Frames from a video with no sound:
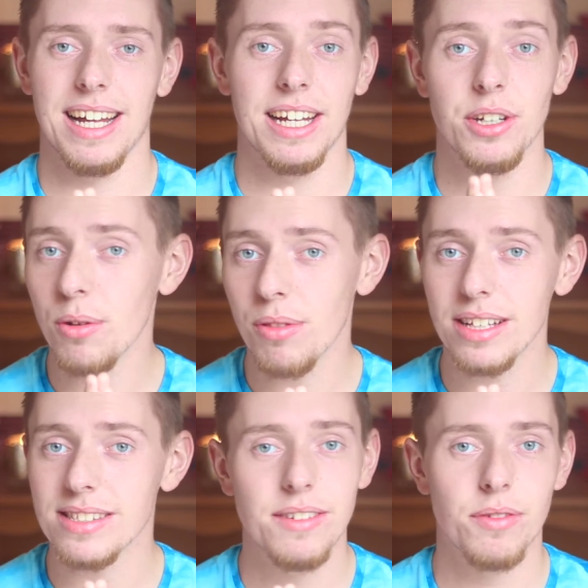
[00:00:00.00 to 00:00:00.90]
and I know
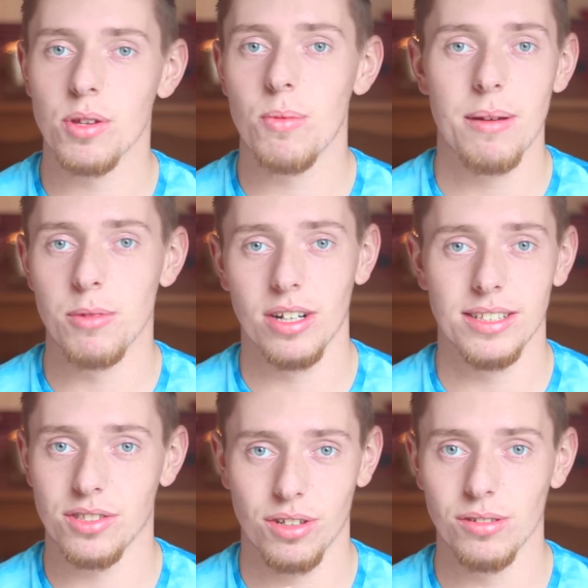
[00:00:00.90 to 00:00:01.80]
this even though I'm not
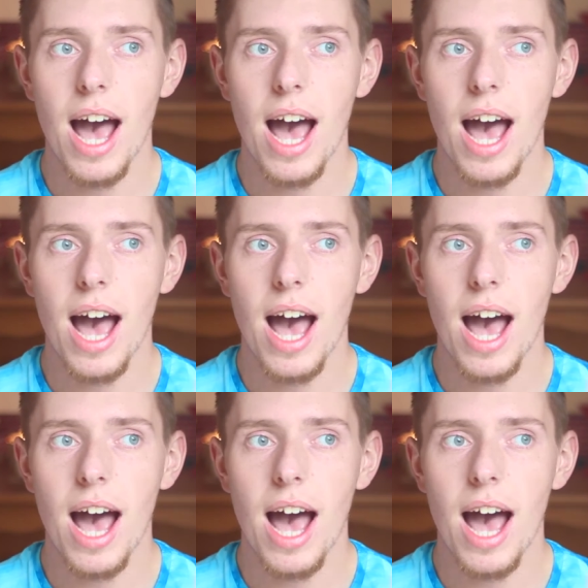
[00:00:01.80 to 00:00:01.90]
in school.